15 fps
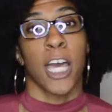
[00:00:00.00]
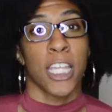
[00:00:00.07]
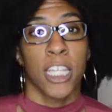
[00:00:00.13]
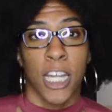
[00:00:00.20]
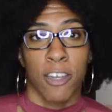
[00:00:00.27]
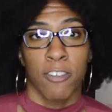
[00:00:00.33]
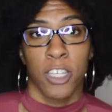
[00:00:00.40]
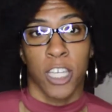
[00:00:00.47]
that
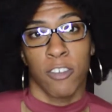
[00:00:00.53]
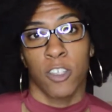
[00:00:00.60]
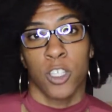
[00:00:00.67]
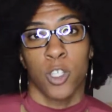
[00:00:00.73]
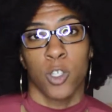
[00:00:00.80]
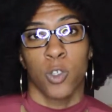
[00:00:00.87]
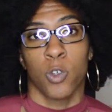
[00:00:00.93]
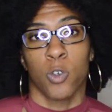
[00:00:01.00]
I've given
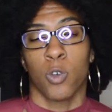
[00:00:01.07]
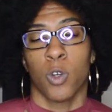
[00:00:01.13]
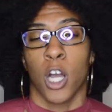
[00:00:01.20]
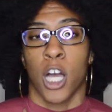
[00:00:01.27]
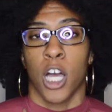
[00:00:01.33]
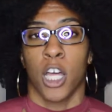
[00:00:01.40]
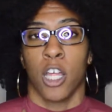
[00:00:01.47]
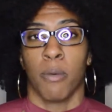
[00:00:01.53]
you
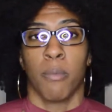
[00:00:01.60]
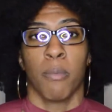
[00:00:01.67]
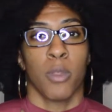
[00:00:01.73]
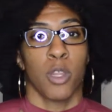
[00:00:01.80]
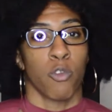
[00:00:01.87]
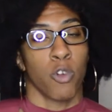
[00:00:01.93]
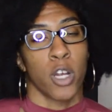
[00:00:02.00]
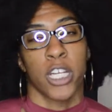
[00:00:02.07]
a
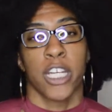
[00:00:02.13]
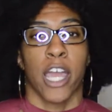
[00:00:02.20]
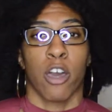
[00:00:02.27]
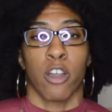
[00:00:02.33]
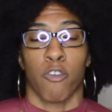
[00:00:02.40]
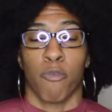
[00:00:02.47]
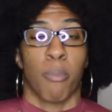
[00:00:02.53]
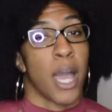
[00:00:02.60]

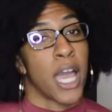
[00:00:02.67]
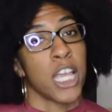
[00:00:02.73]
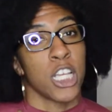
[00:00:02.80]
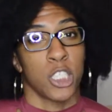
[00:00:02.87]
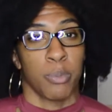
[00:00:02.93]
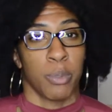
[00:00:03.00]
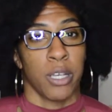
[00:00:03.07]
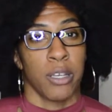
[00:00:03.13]
rundown of my
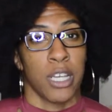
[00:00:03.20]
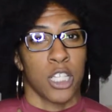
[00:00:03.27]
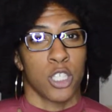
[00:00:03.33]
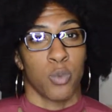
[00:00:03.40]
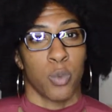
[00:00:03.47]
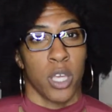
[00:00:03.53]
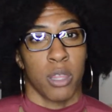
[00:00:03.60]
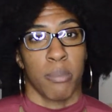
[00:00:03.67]

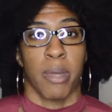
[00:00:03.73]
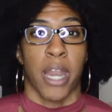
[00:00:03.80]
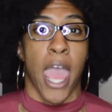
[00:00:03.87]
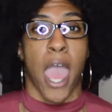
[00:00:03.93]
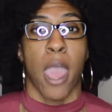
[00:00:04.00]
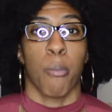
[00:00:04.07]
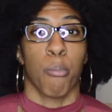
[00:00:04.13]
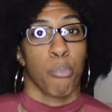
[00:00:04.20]
experience with
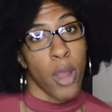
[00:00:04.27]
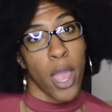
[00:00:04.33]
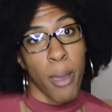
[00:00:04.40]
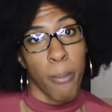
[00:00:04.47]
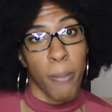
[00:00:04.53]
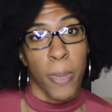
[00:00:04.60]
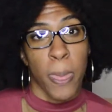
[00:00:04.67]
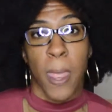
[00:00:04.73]
Manhattan
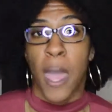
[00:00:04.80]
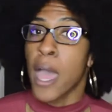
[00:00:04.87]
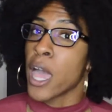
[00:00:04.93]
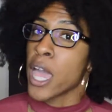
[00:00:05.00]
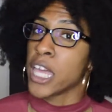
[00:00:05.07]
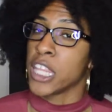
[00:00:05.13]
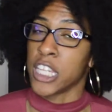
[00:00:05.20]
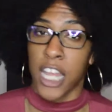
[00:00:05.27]
Prep,
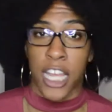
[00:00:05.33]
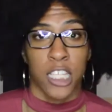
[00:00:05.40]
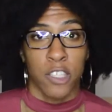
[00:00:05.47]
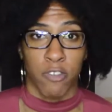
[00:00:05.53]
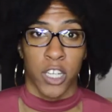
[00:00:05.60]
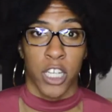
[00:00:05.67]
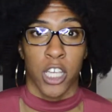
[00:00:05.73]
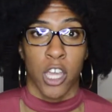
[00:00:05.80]
in the
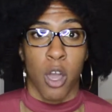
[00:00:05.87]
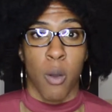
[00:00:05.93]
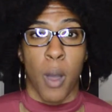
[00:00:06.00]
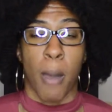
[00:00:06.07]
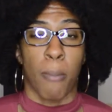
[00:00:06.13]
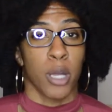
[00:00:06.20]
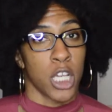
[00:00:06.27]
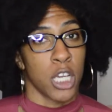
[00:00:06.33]
next video
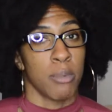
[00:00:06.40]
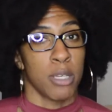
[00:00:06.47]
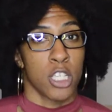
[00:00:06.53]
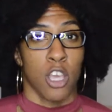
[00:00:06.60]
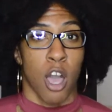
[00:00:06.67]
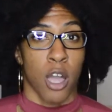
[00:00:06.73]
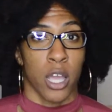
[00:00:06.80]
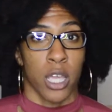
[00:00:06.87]
I'm going to be
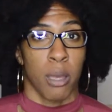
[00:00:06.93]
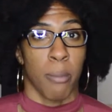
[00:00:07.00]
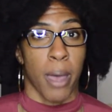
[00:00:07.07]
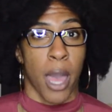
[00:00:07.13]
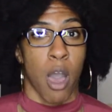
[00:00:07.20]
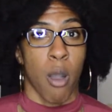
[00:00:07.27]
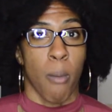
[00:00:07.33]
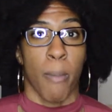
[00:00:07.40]
talking
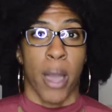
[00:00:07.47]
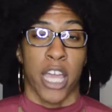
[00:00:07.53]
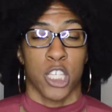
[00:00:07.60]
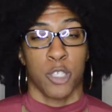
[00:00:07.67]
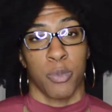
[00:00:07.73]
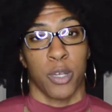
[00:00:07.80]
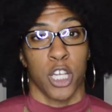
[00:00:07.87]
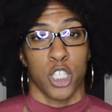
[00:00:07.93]
about my
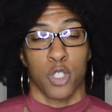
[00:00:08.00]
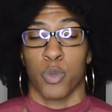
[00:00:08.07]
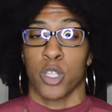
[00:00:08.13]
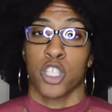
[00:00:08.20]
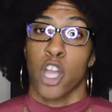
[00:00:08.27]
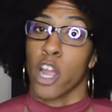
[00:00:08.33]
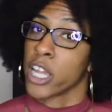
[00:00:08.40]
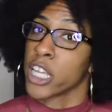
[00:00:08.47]
experience
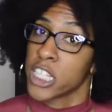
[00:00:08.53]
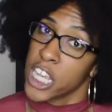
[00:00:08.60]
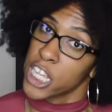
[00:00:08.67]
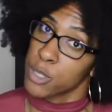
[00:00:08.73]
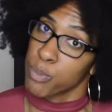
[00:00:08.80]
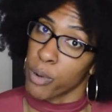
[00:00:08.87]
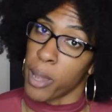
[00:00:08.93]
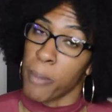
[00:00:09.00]
with Target
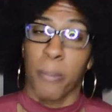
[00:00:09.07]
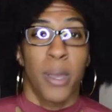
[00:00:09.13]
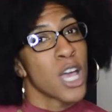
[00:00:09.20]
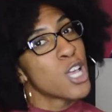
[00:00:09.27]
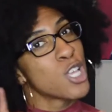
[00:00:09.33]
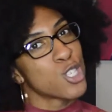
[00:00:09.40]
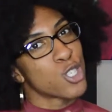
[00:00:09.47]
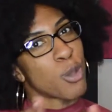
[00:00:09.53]
Test Prep.
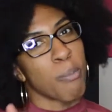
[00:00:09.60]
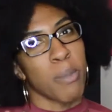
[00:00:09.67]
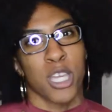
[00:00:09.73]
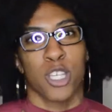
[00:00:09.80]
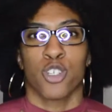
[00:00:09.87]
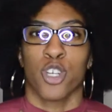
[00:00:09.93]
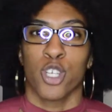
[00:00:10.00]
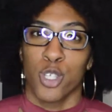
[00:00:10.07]
So make
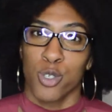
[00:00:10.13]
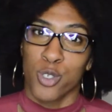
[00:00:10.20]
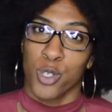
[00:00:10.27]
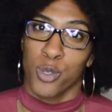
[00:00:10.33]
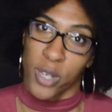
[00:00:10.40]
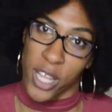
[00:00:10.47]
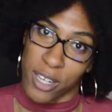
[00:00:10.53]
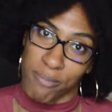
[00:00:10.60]
sure you
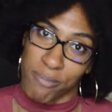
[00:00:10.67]
tune in.